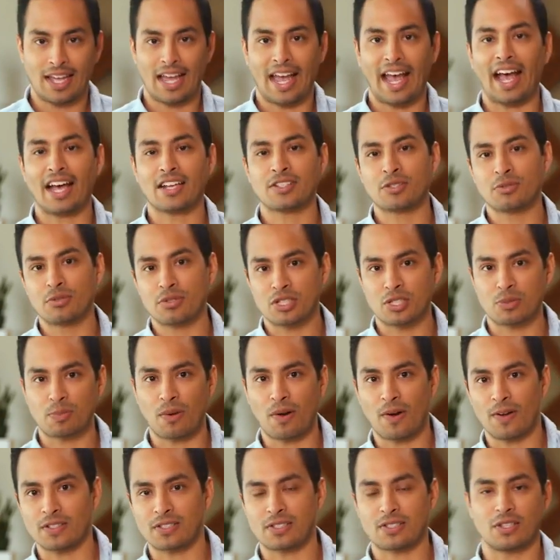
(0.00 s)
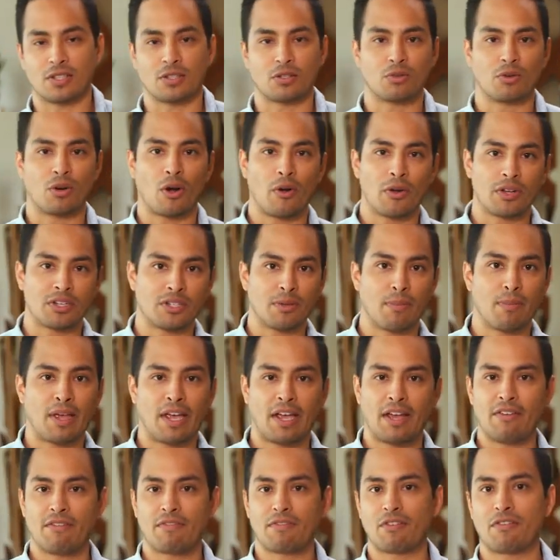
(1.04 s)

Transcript: as a response to the growing demand